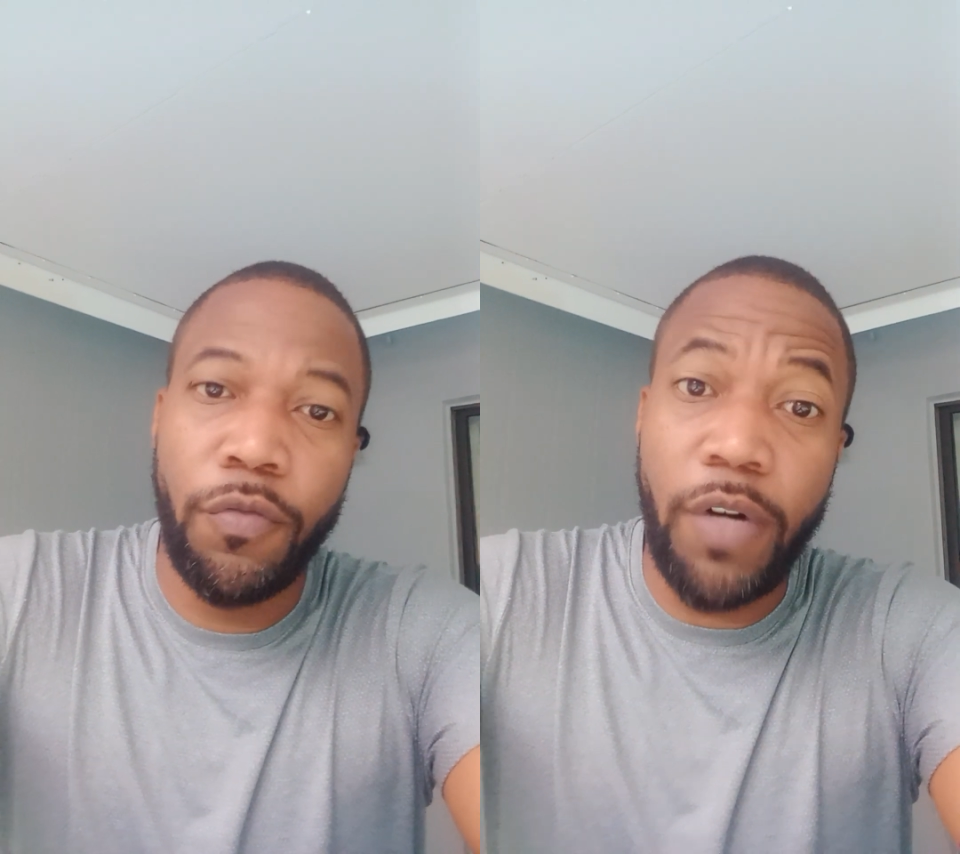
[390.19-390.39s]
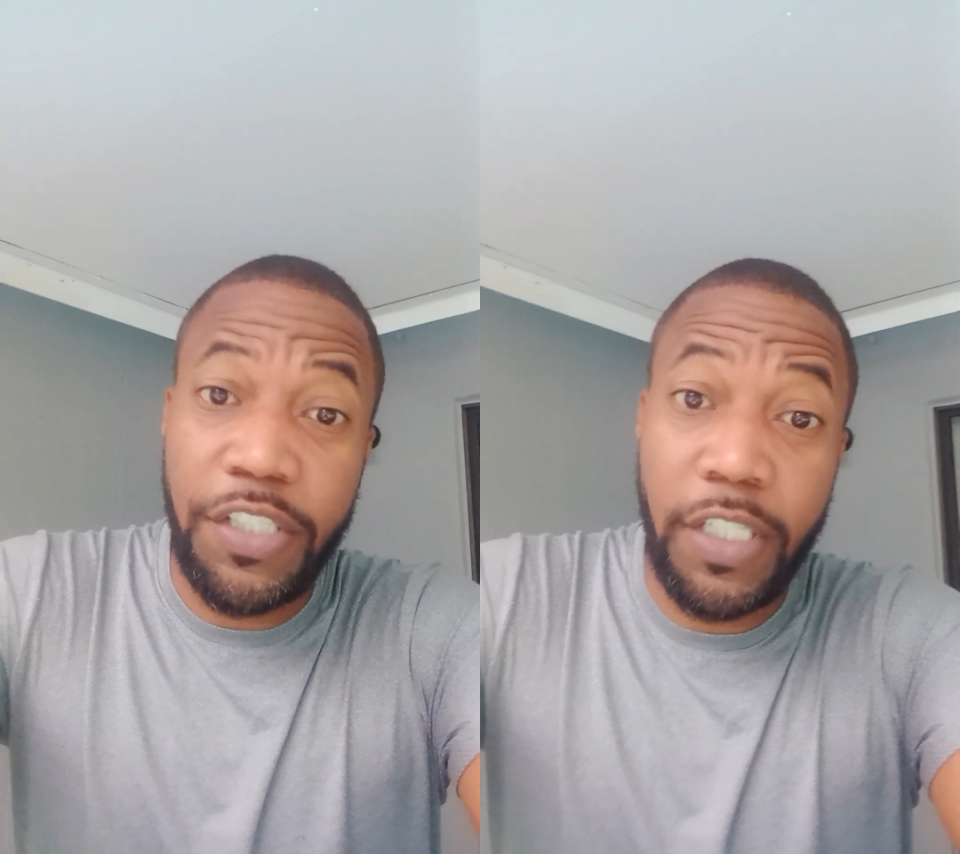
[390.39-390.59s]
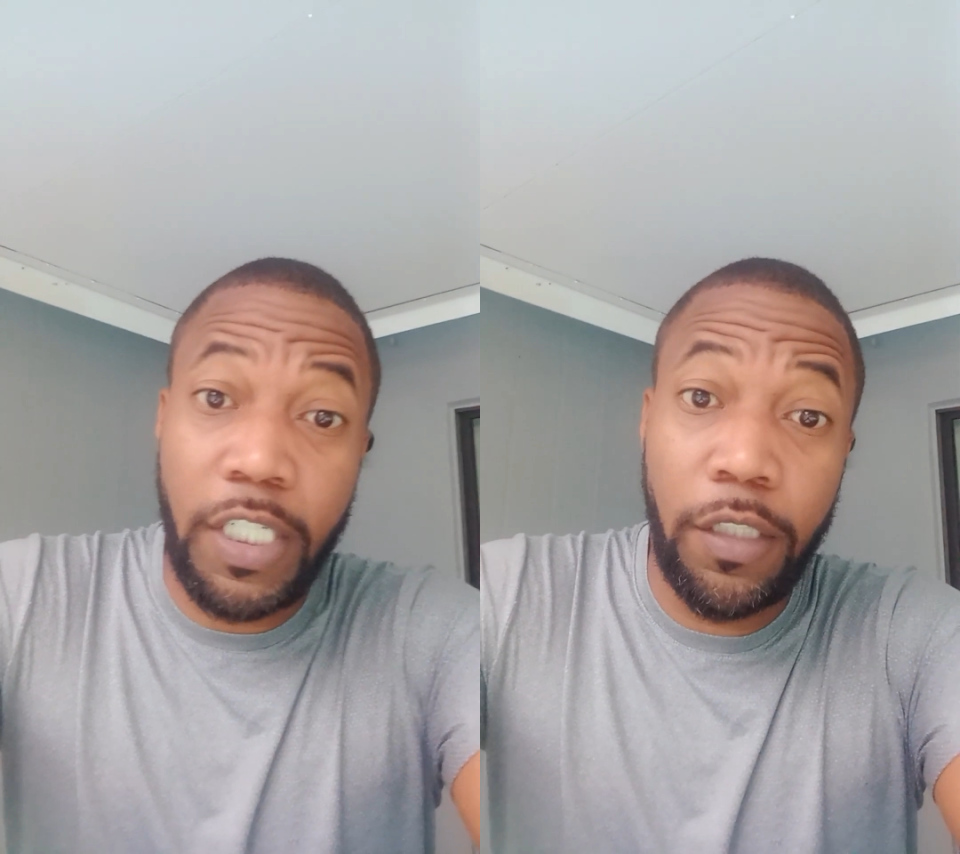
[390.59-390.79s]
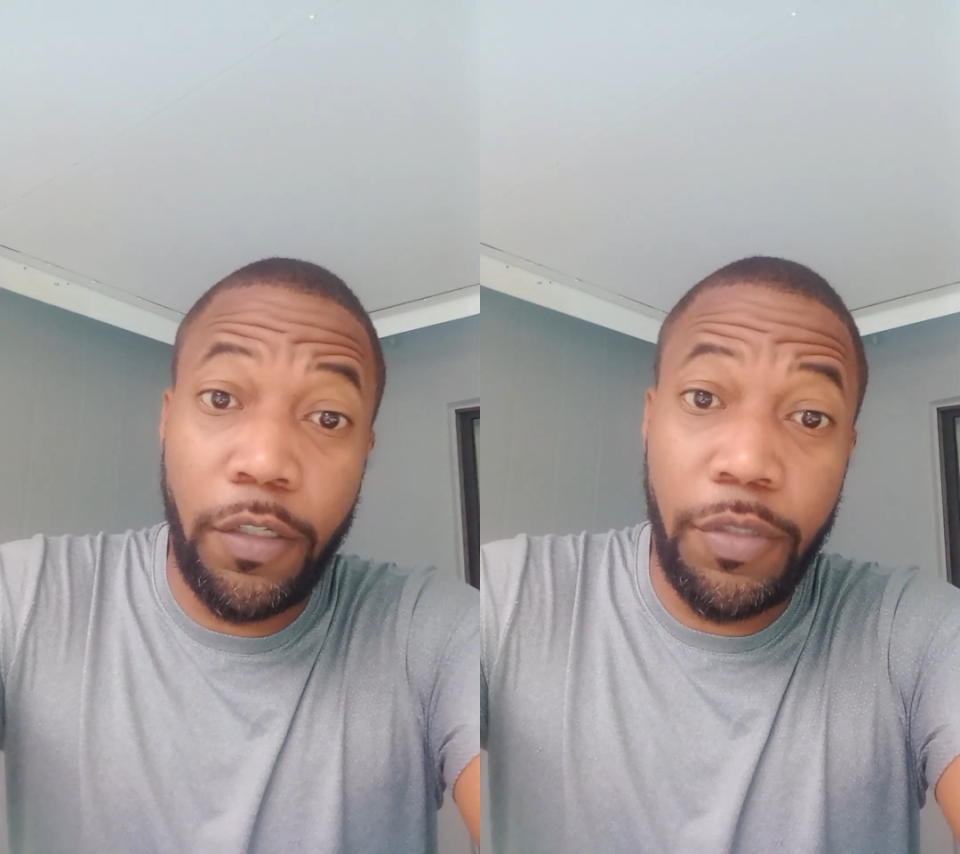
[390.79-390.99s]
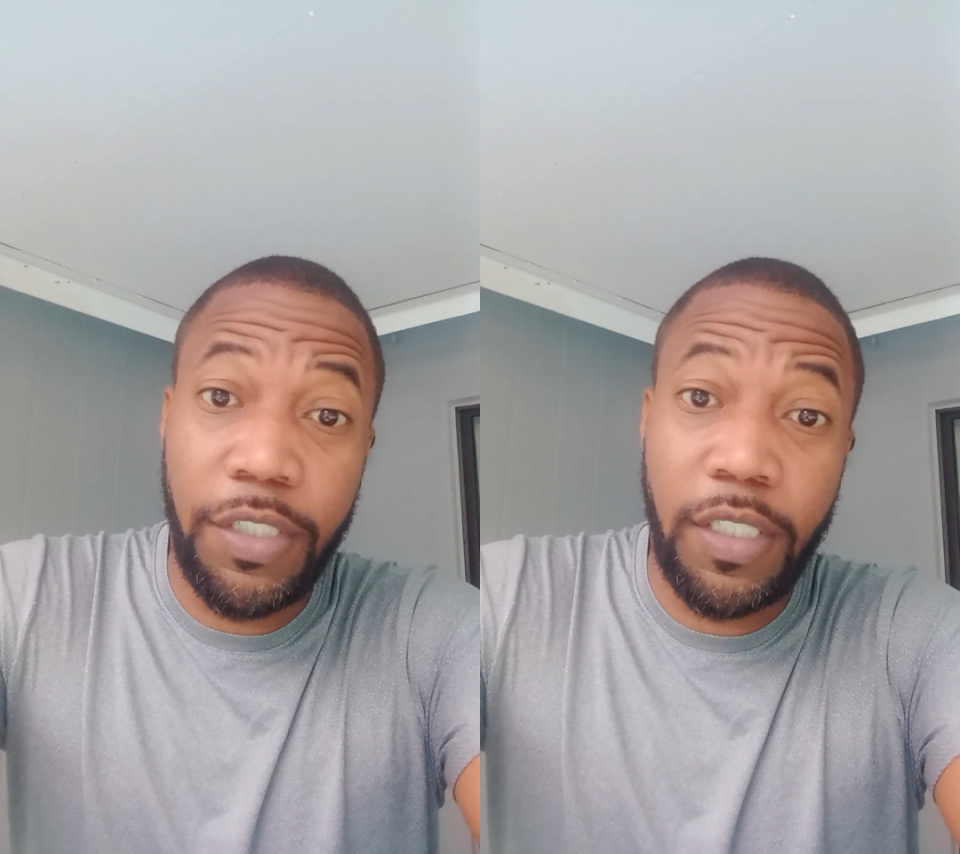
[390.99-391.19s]
Russia
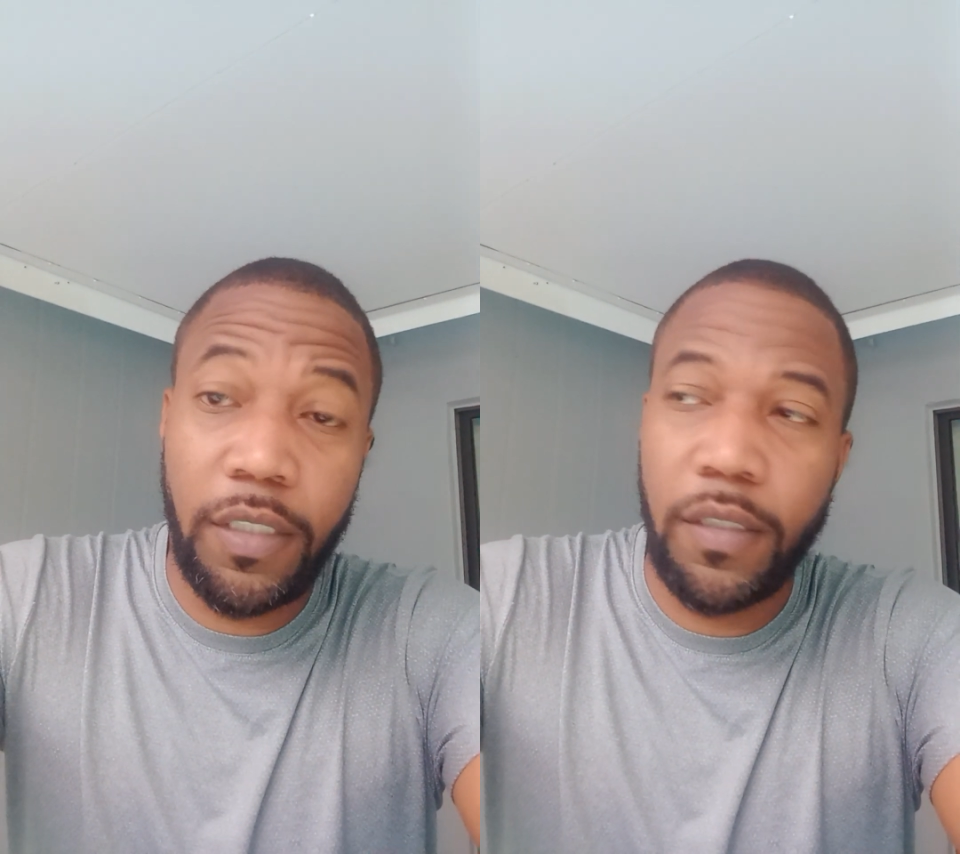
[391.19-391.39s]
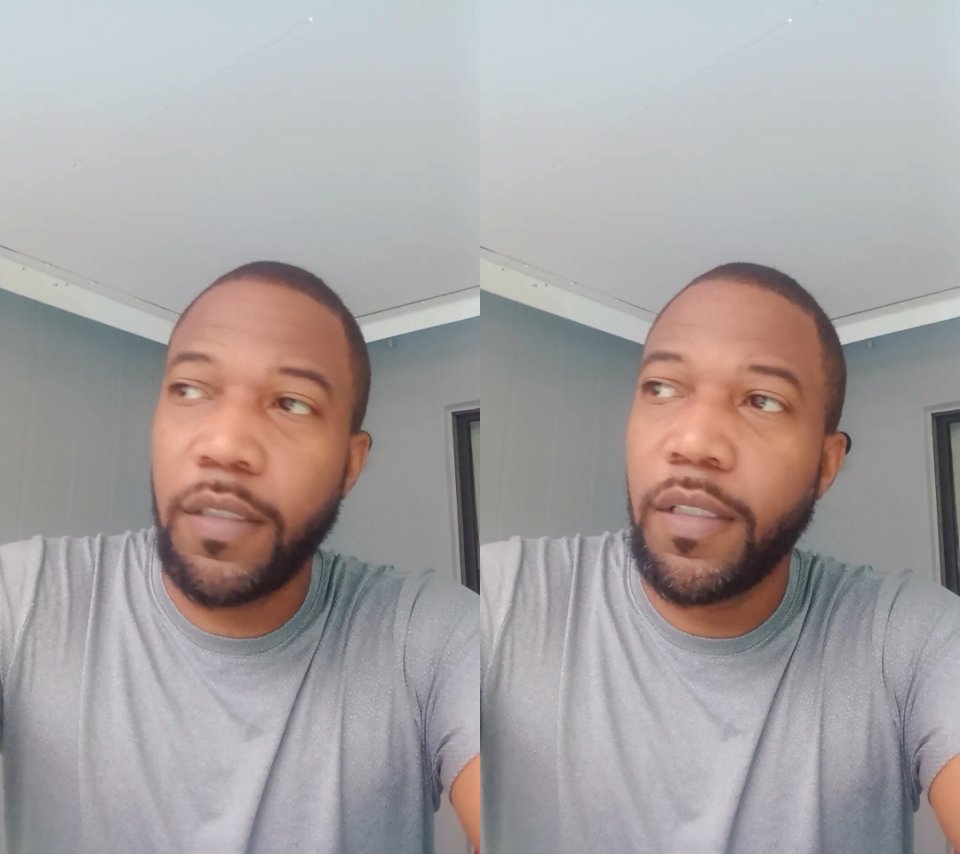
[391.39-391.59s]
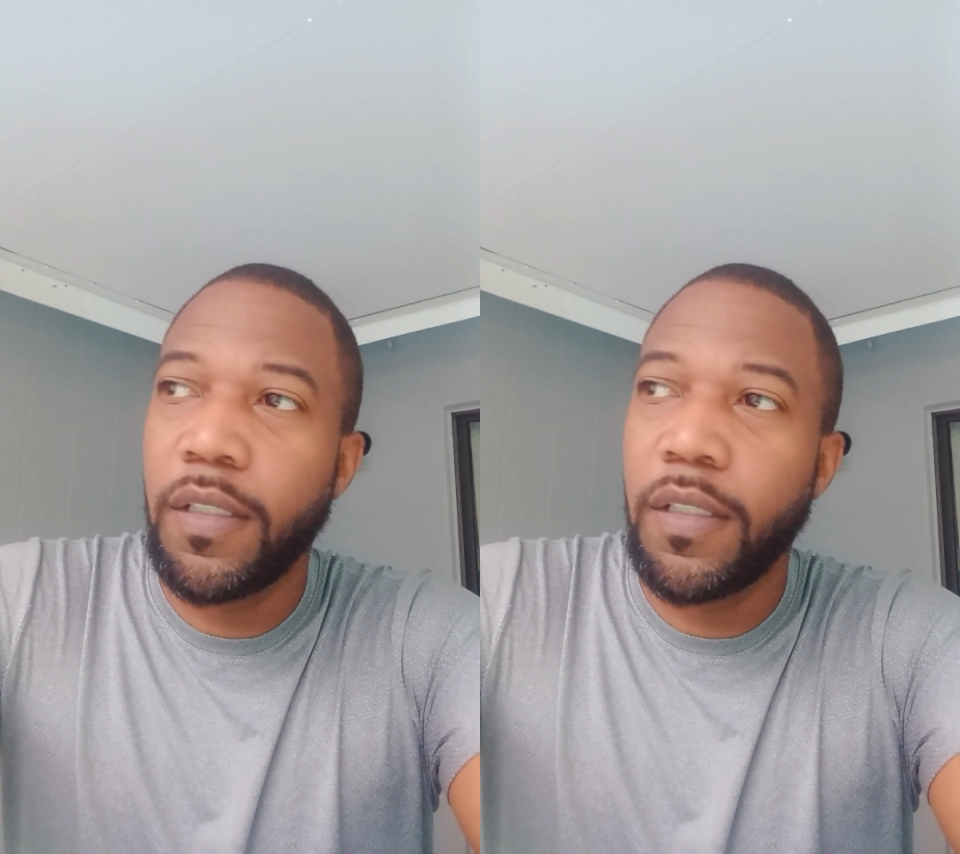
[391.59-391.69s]
collusion.